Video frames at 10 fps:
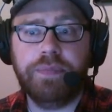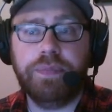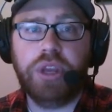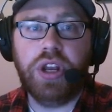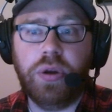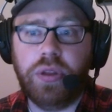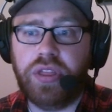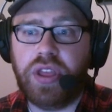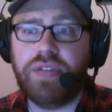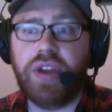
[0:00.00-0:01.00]
We that
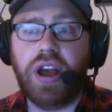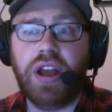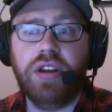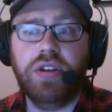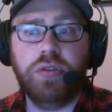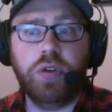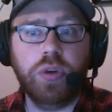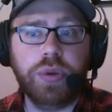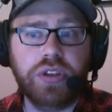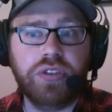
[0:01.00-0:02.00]
they've got four
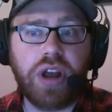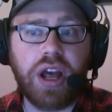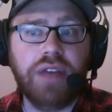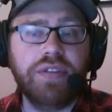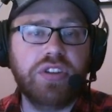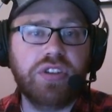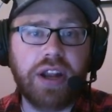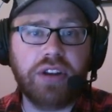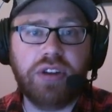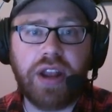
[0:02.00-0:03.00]
wheel drive and
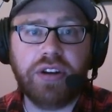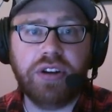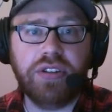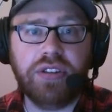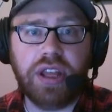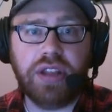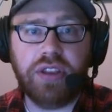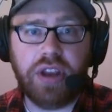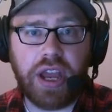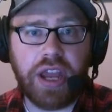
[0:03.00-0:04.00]
track tractors like the
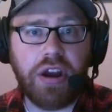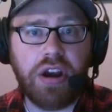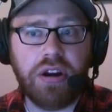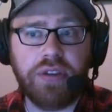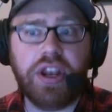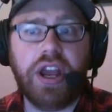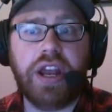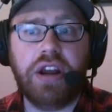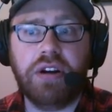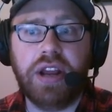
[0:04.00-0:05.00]
9R and the
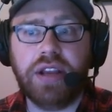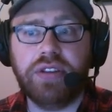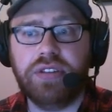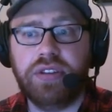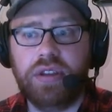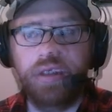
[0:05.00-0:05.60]
9RX.